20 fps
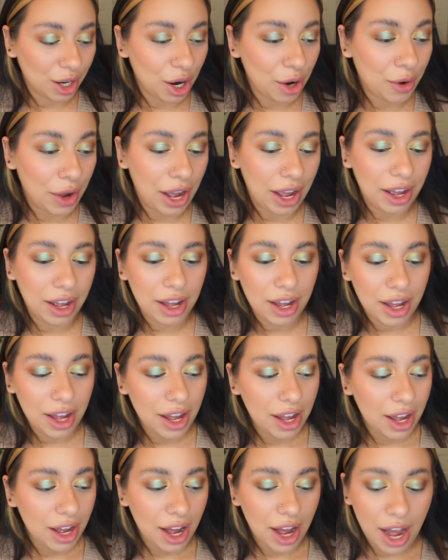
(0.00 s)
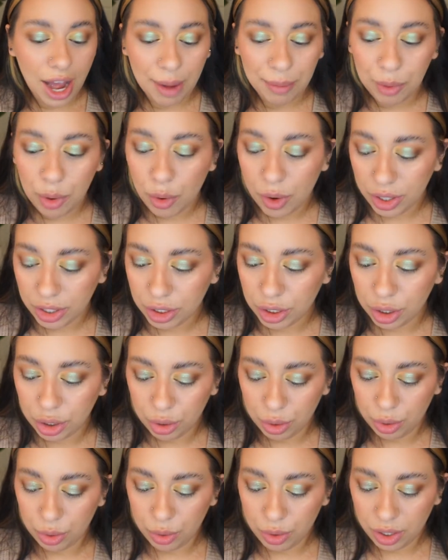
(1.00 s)
Okay, I'm going
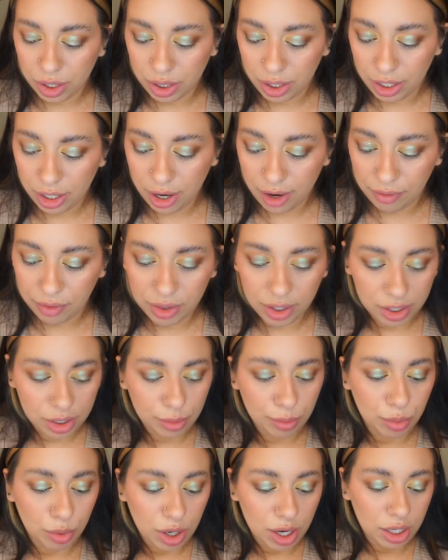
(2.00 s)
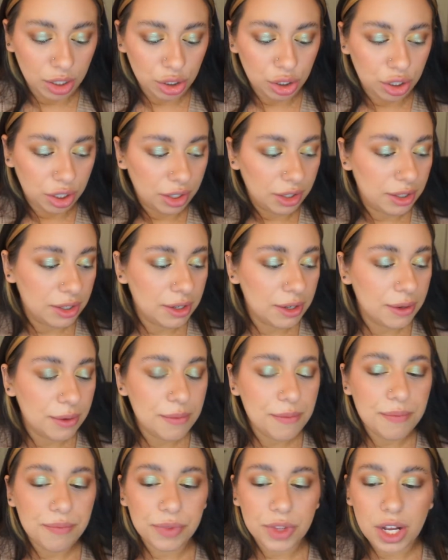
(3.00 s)
to clean off this brush.
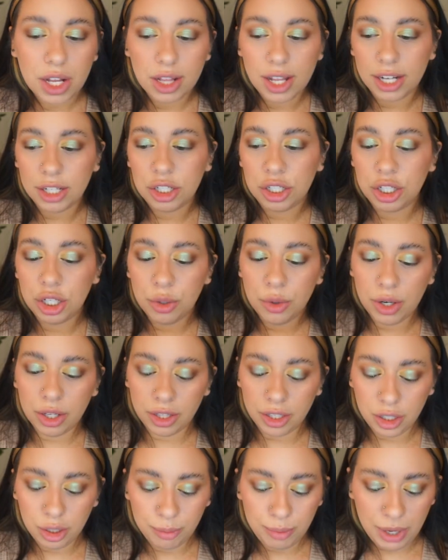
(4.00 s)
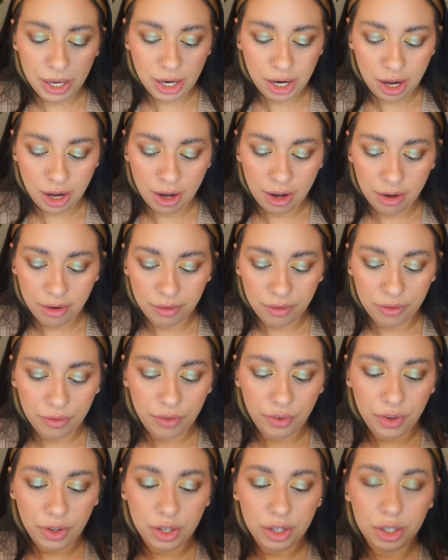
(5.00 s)
Let's do a little bit
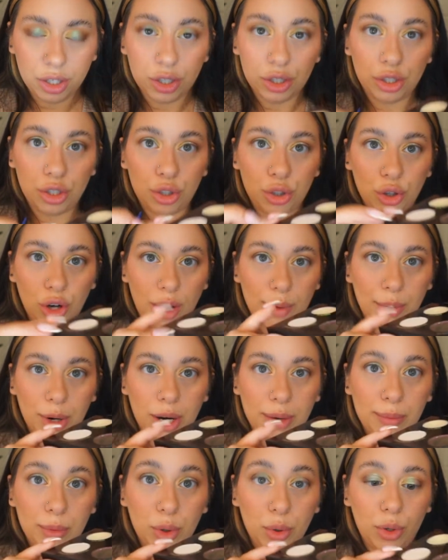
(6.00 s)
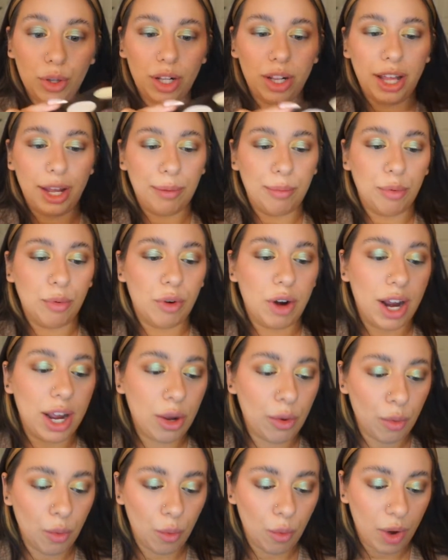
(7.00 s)
of Strawberry Moon, the, like,
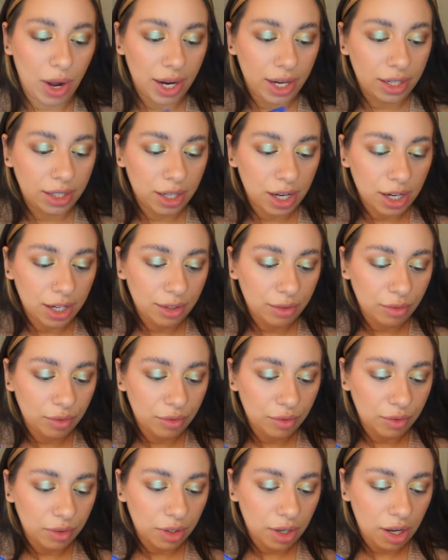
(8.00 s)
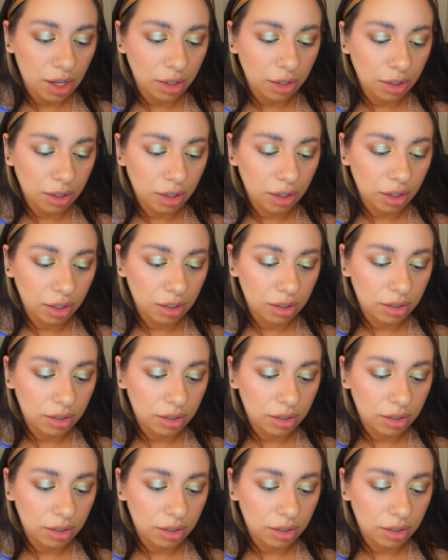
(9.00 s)
bright white kind of color.